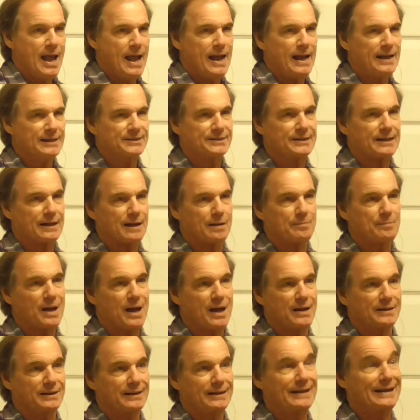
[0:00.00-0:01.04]
is that I'm
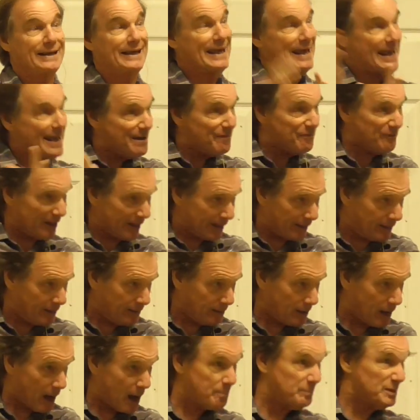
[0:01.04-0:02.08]
not giving,
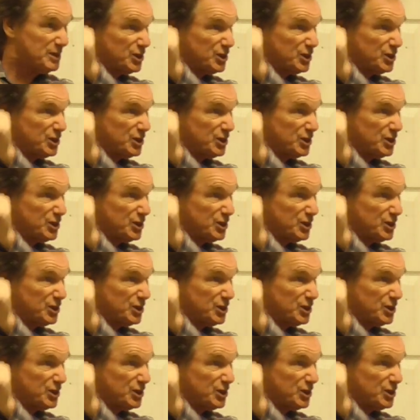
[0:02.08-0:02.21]
I'm